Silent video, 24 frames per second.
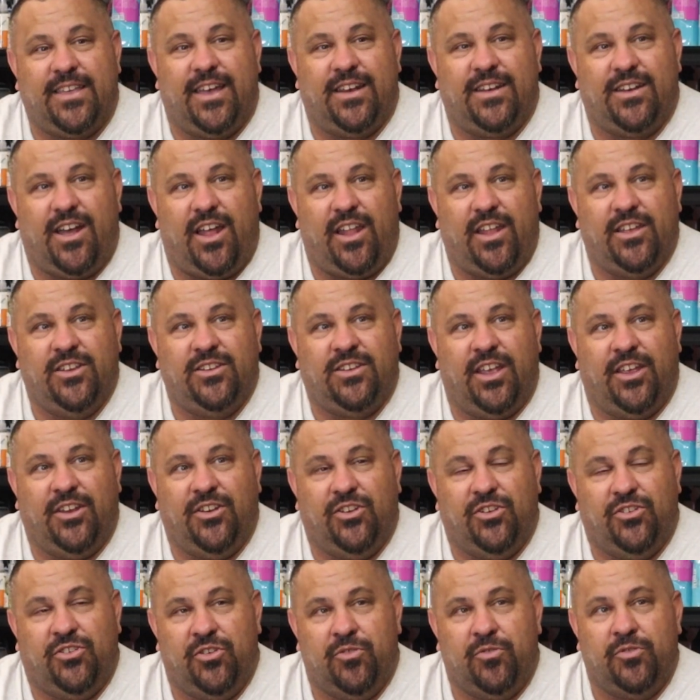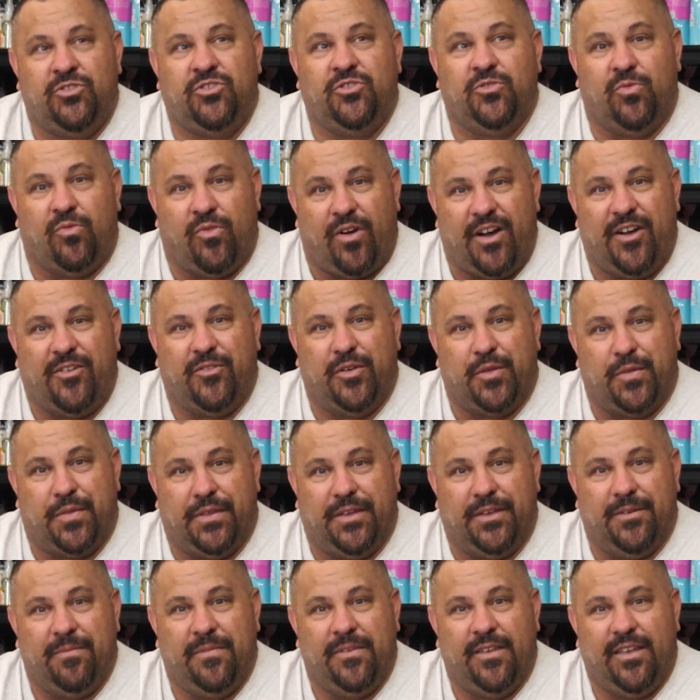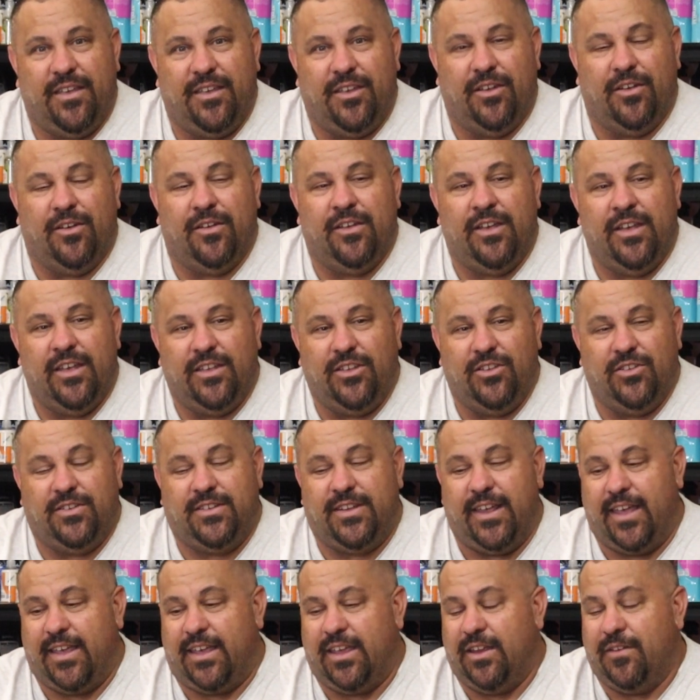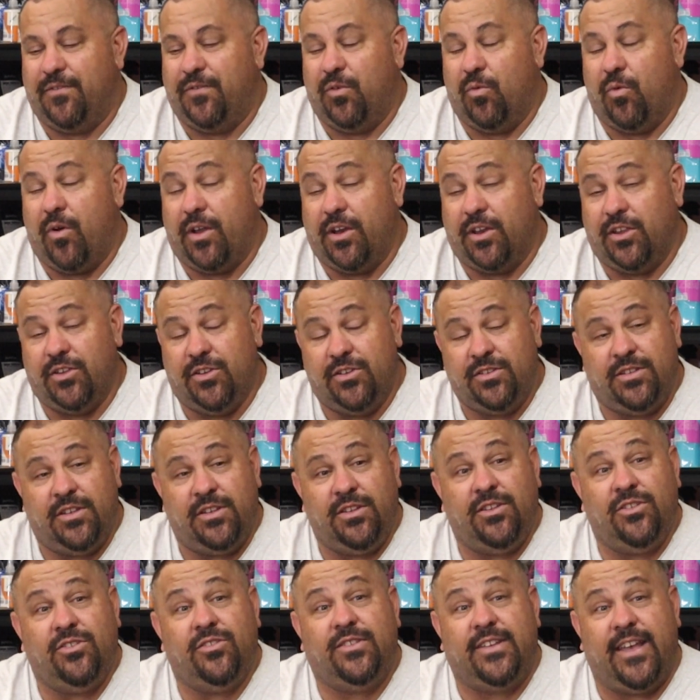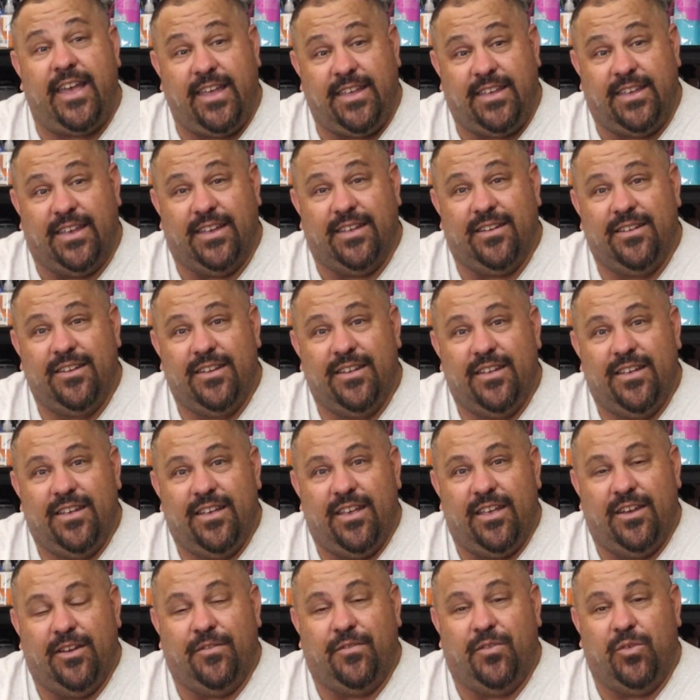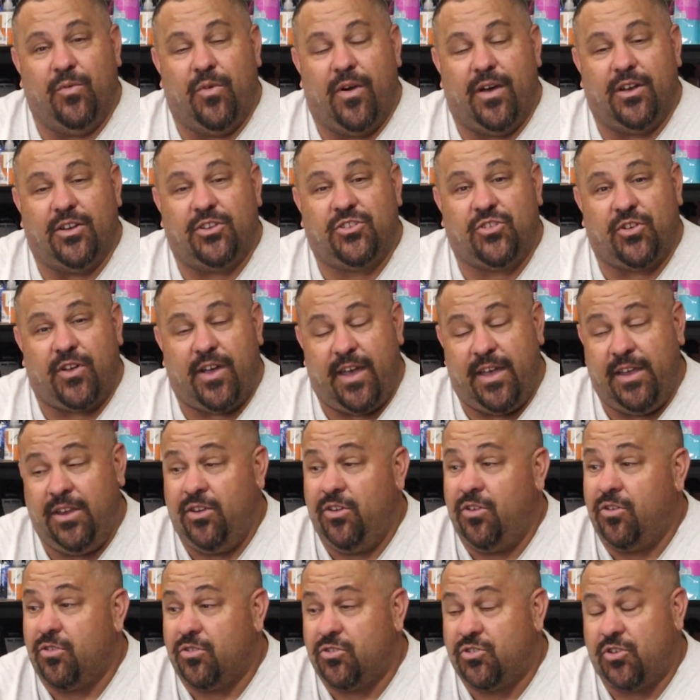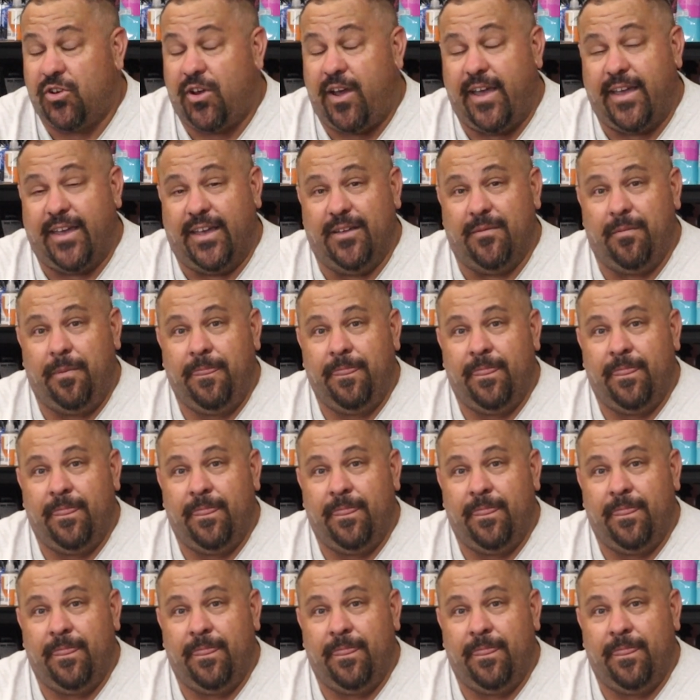that knowledge and you do what you want with it. You take it, if you want to use it, you take it. And if you want to try it, you go try it.